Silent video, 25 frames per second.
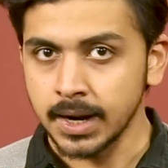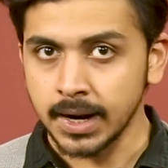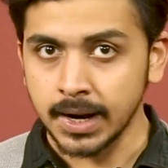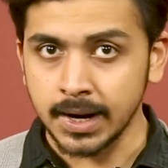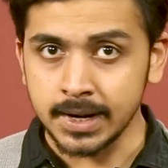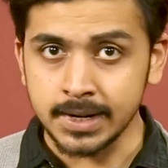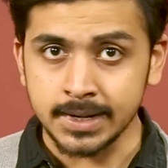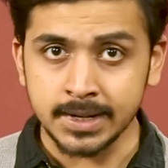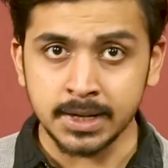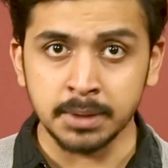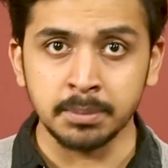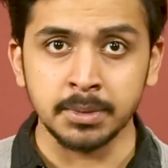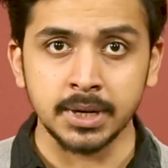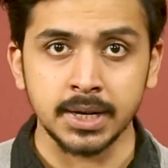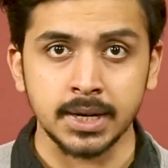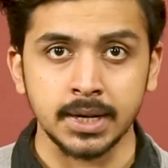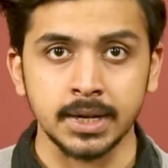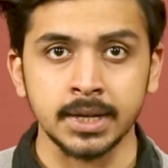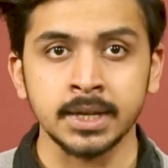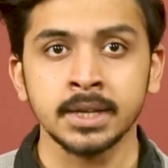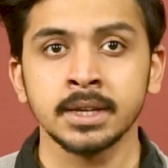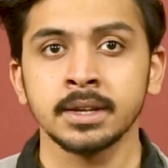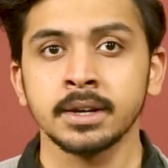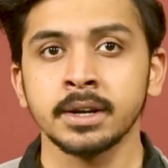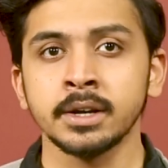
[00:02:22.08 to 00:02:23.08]

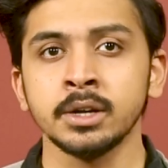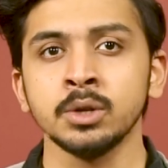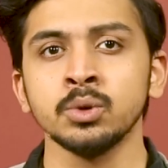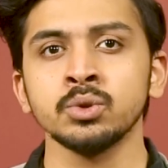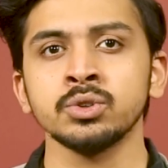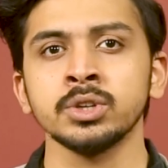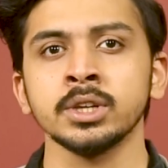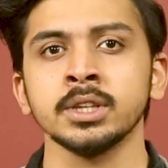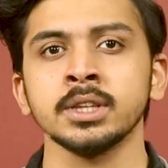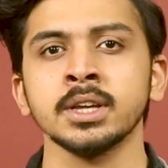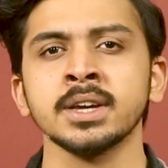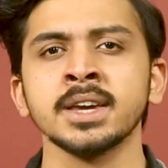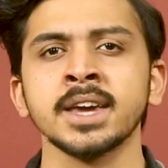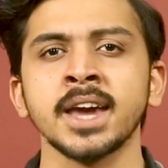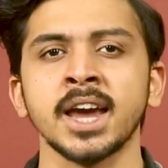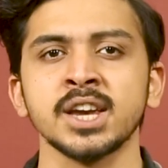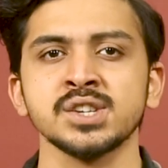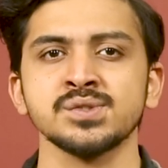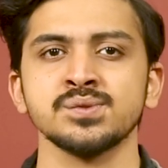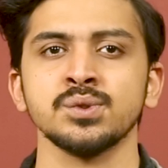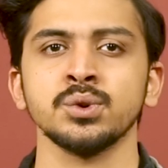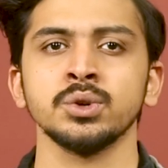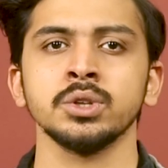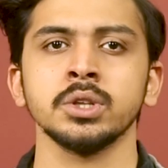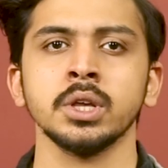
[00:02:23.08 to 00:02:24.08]
ultimately reducing the cash
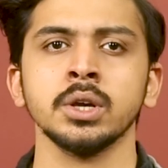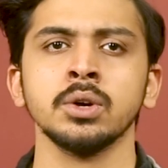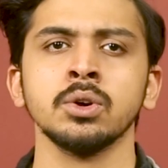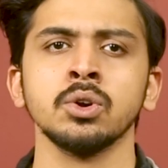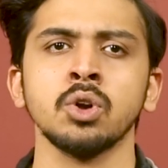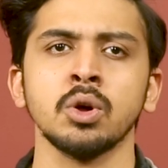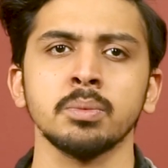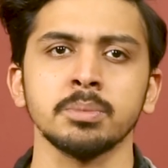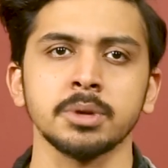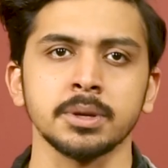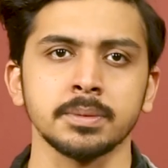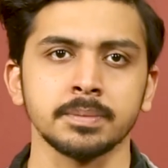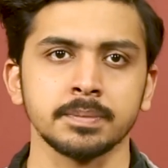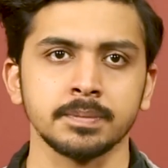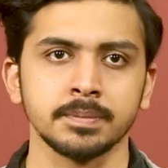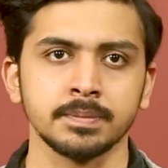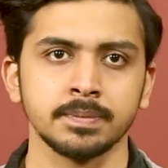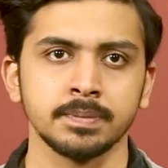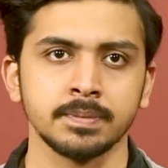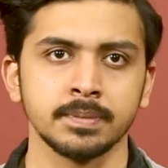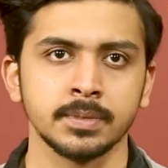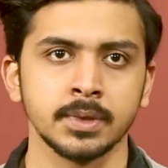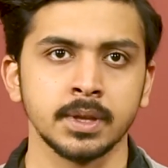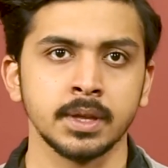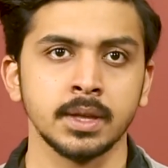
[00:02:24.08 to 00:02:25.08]
flow in the economy.
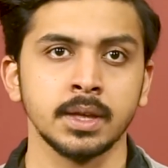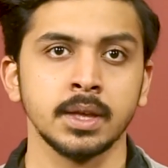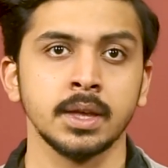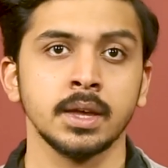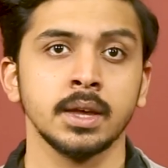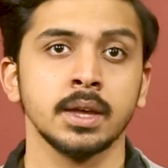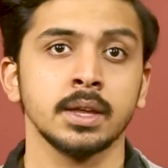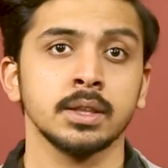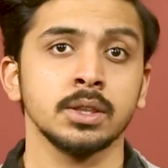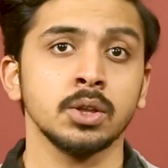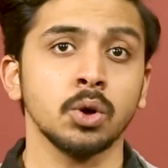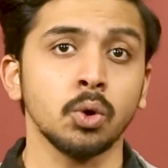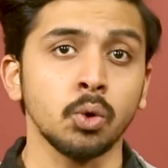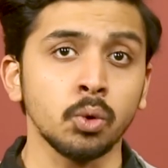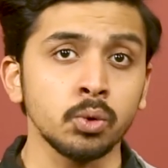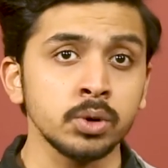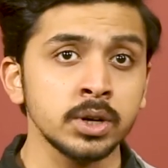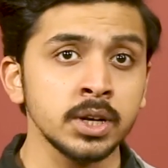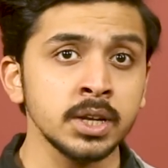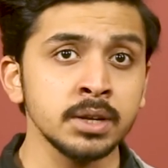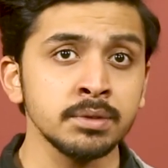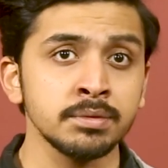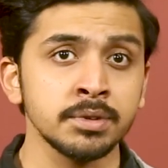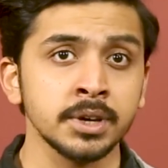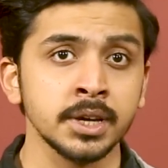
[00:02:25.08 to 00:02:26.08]
The
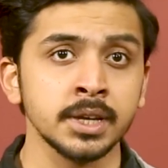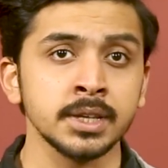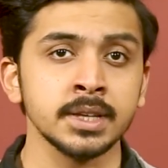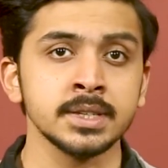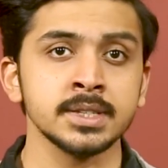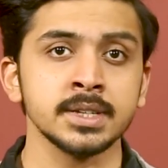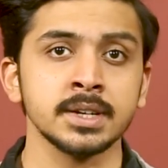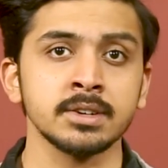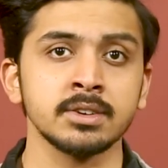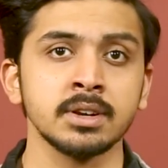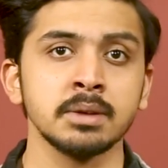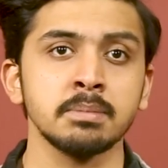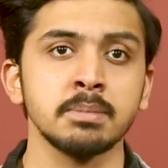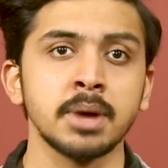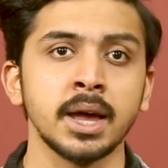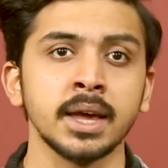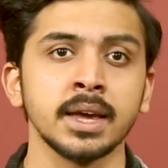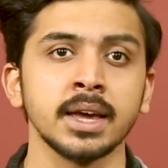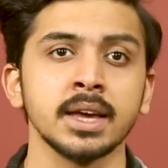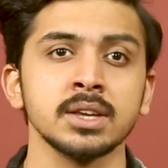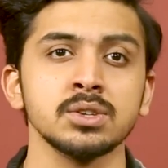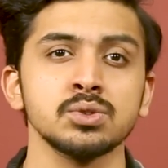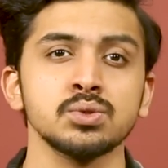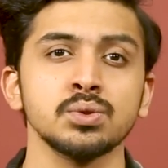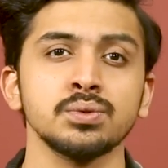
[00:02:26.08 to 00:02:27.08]
only way the central
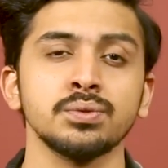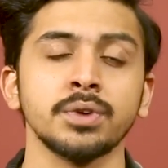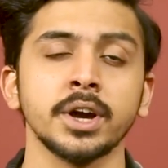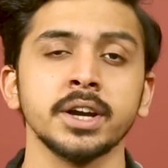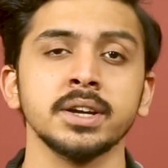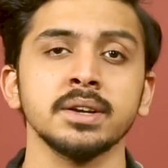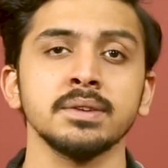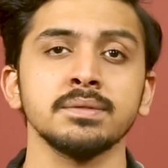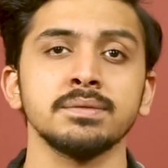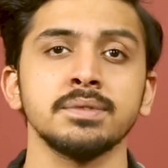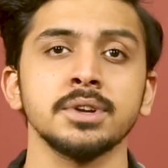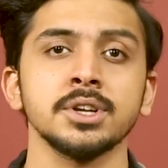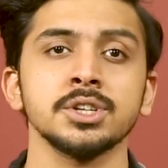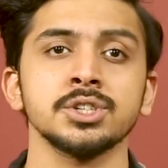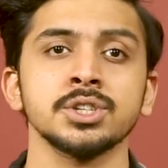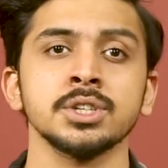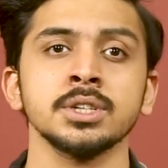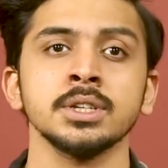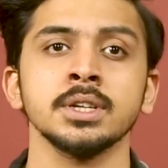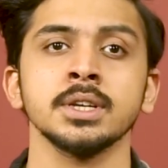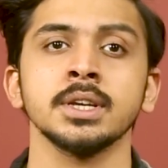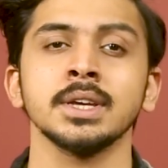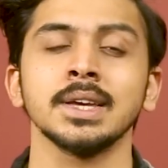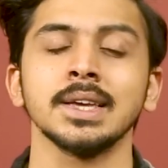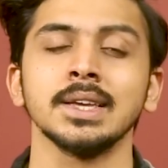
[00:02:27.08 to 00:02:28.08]
bank has to fight
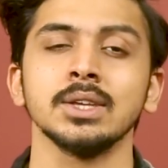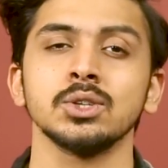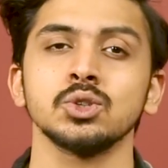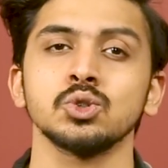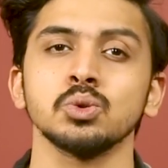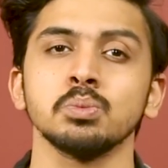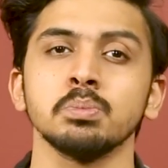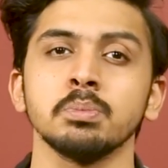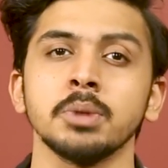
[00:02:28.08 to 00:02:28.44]
inflation is to